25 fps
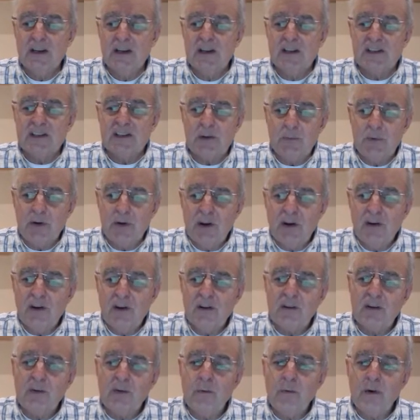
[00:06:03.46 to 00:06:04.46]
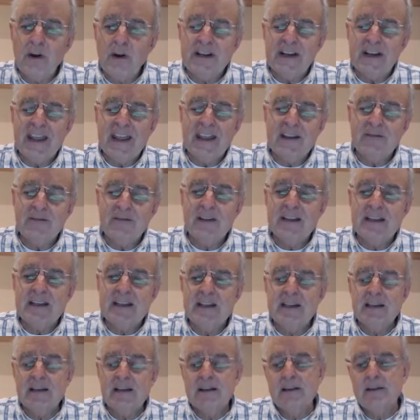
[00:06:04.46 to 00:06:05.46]
so we are quite
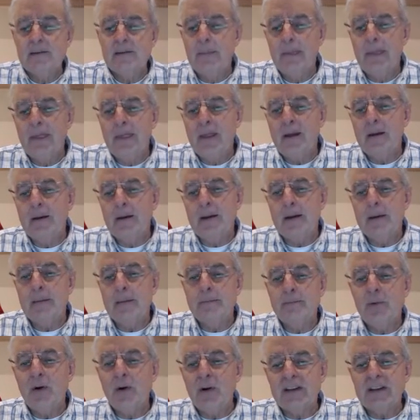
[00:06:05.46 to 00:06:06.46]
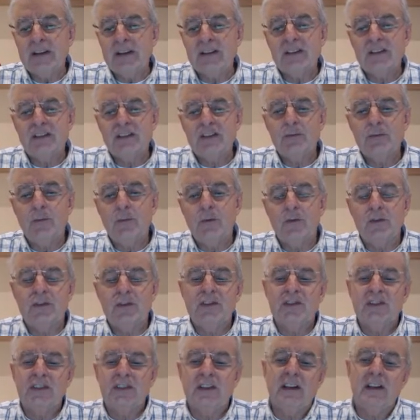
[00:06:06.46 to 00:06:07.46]
heavily biased
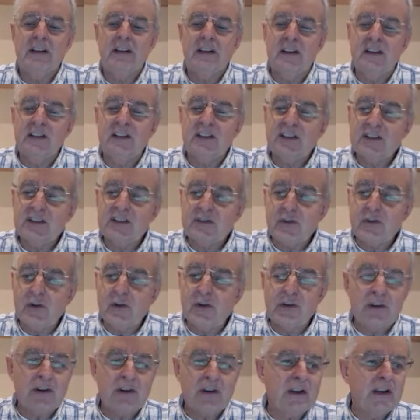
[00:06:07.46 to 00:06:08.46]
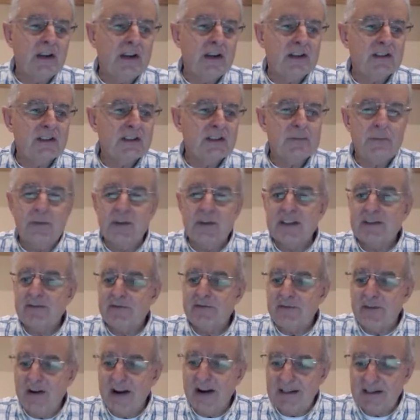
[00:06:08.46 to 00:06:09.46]
towards a strong Swiss
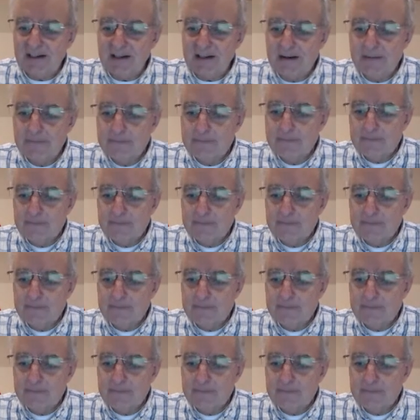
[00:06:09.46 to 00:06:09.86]
franc.